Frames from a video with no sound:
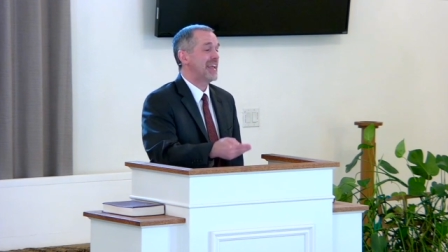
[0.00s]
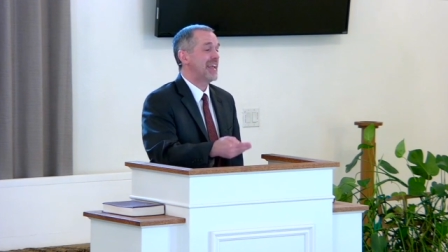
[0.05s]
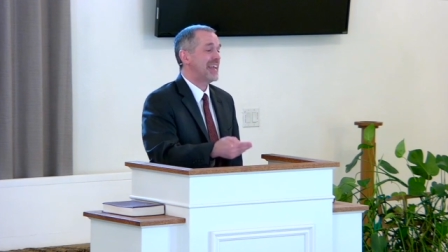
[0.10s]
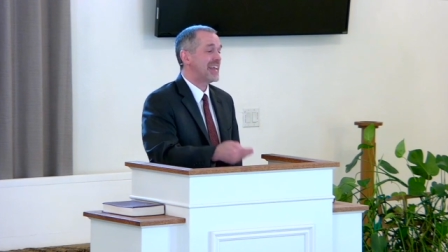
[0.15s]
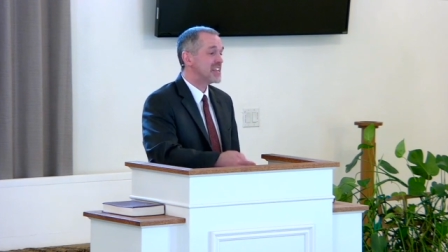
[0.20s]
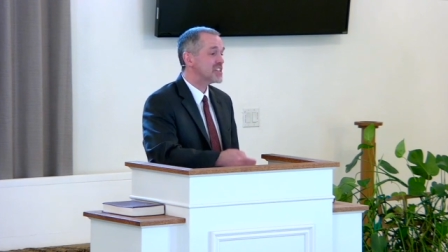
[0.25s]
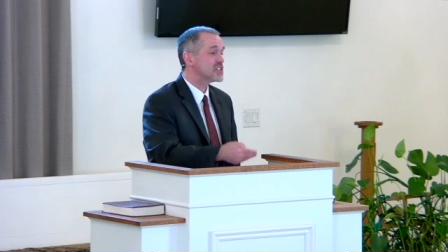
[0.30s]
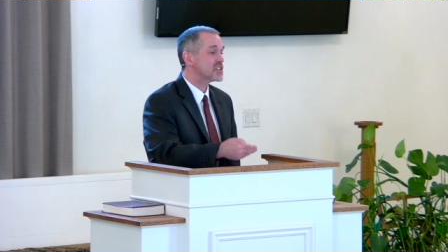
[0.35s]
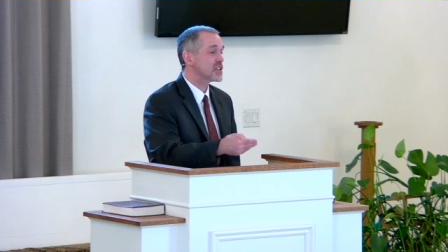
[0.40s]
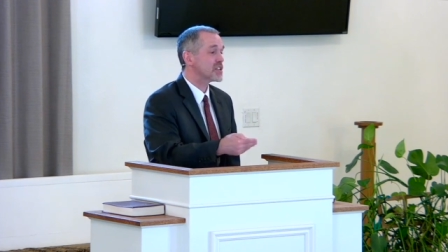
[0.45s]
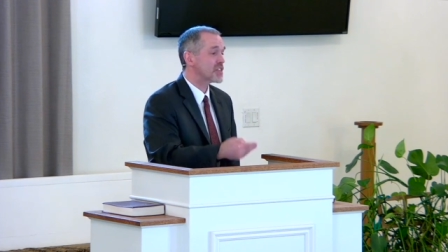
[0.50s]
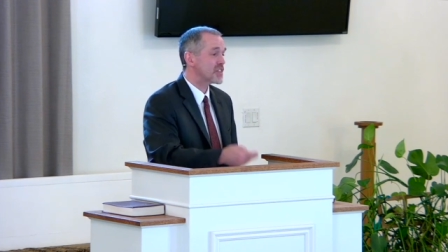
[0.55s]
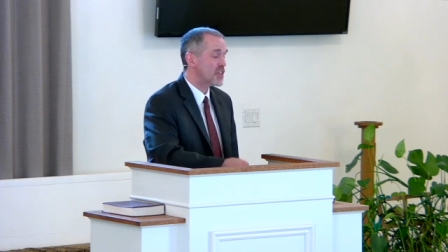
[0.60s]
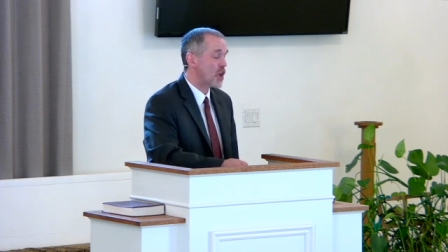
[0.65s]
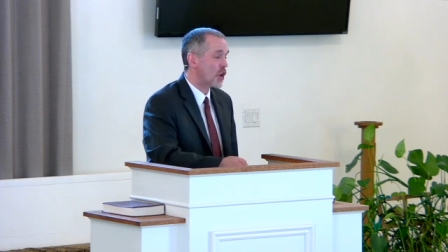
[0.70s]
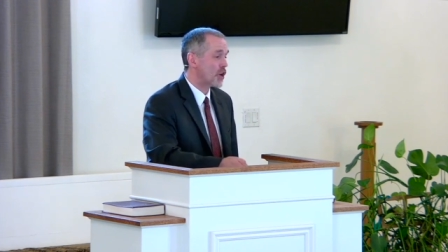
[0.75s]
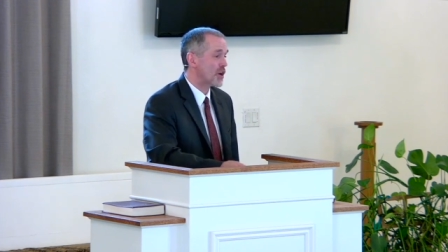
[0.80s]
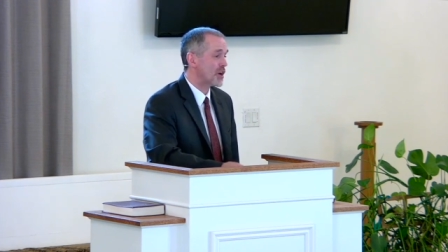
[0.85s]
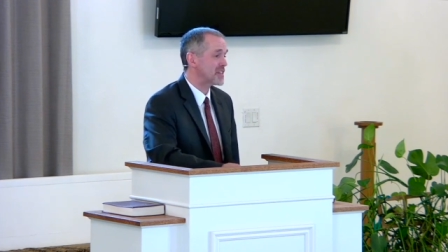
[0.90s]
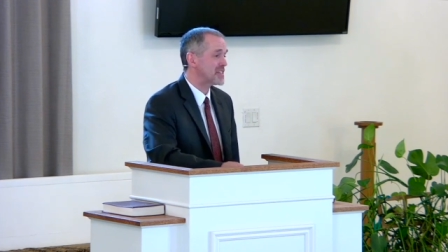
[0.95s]
It is
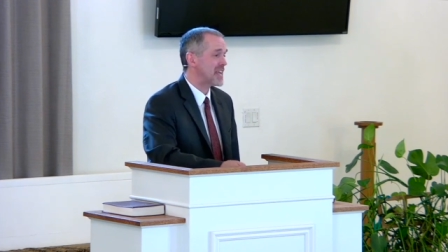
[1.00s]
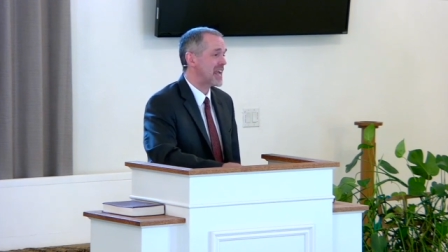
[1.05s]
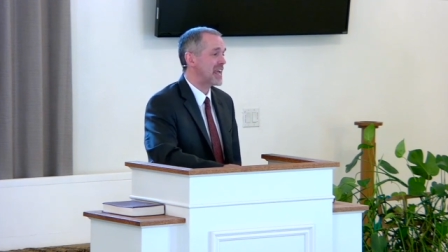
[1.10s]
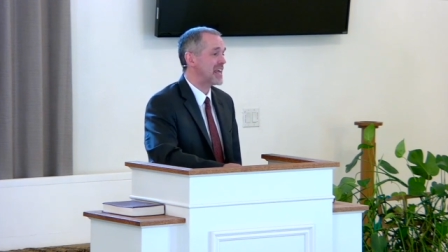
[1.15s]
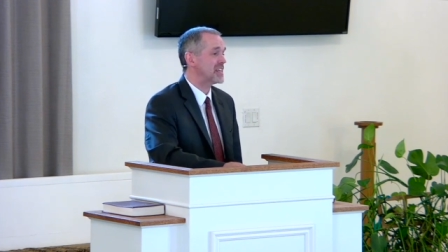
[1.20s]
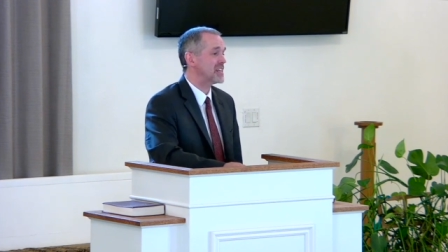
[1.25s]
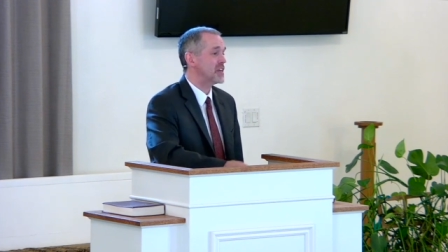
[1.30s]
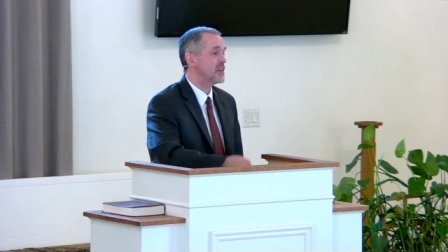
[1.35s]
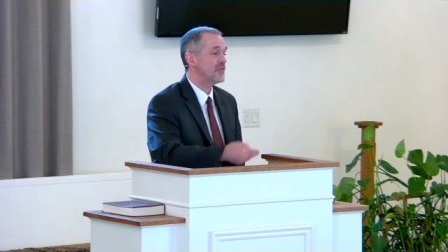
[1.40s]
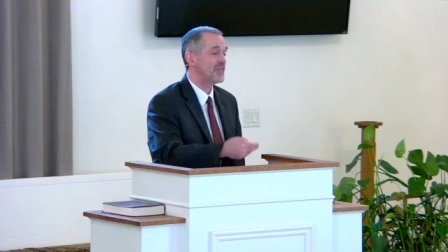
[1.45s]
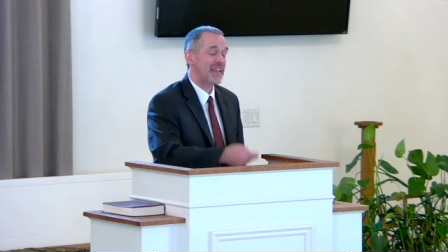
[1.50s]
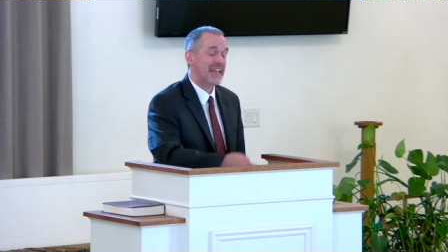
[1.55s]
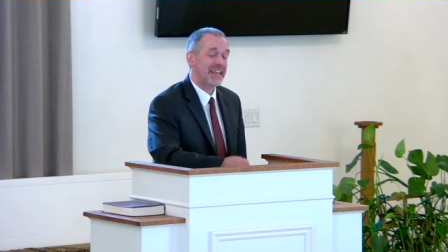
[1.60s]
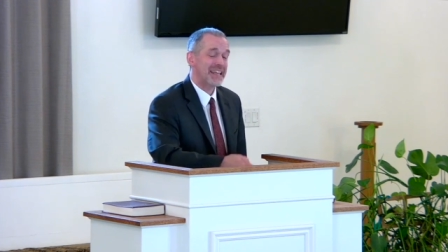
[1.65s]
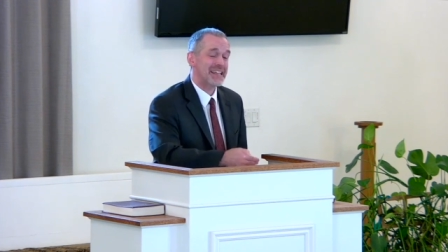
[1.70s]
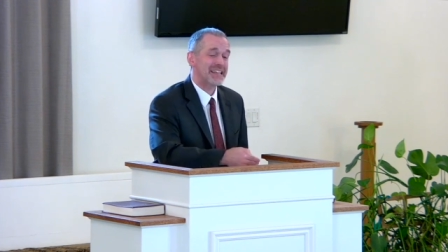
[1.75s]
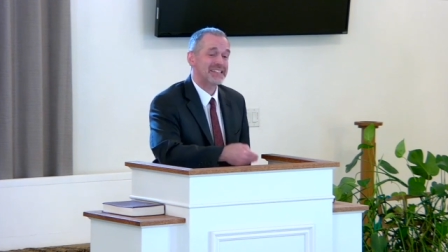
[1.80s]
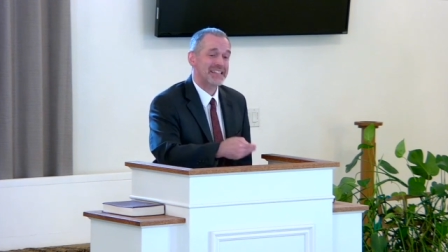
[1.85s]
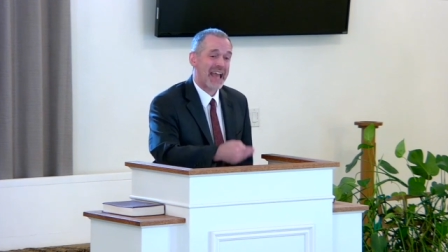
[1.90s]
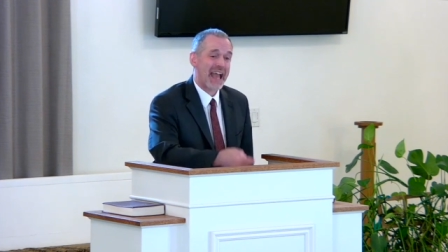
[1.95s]
authoritative.
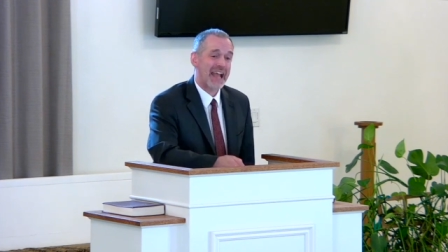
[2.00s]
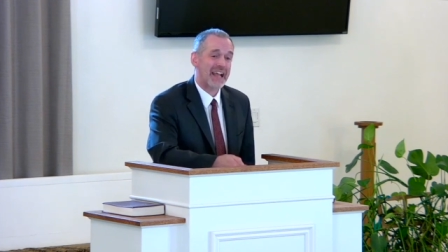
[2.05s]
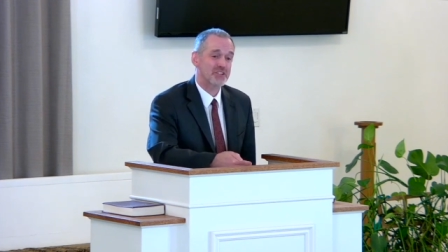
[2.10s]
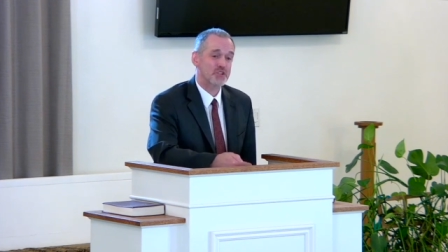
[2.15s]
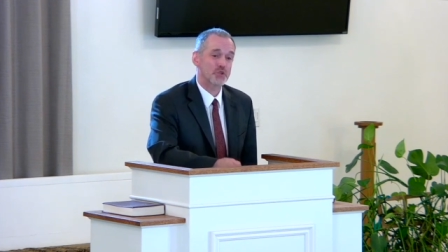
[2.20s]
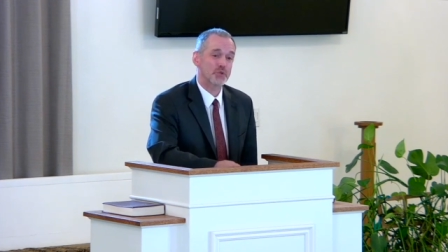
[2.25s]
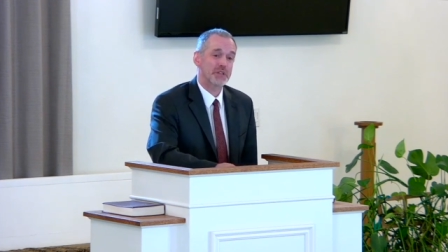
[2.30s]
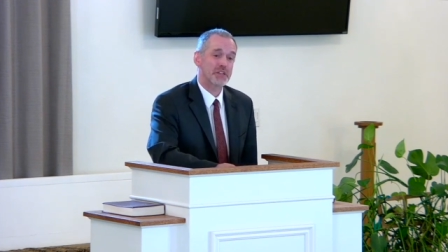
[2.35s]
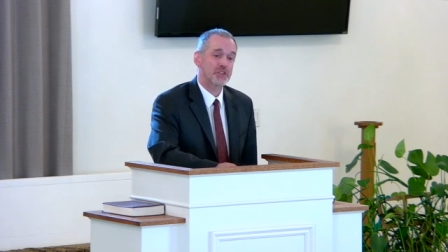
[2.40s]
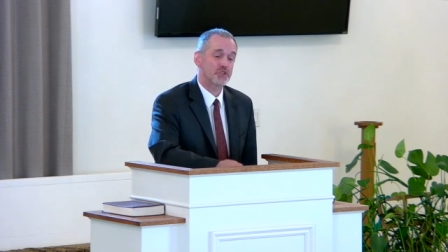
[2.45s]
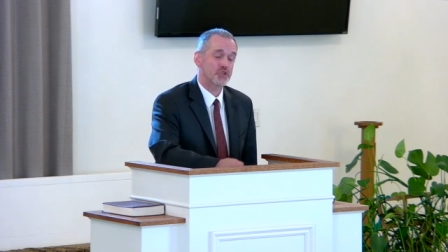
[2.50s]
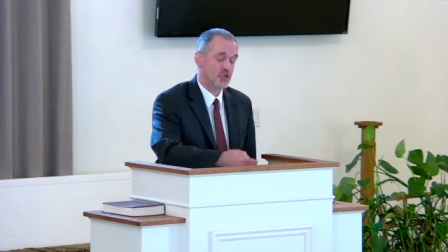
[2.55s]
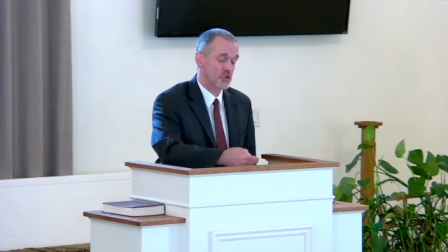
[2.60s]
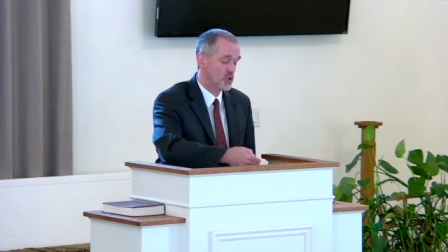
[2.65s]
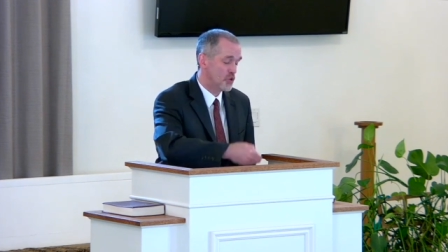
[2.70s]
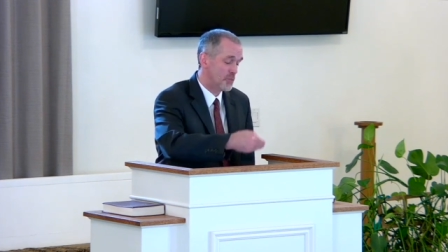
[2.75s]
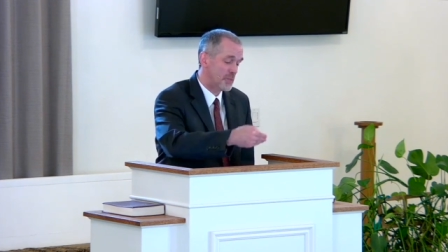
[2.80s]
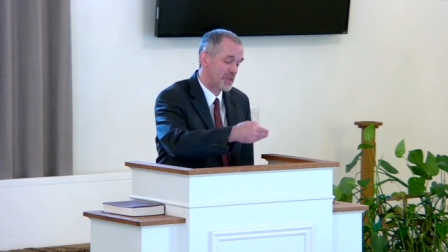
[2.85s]
It is actually true,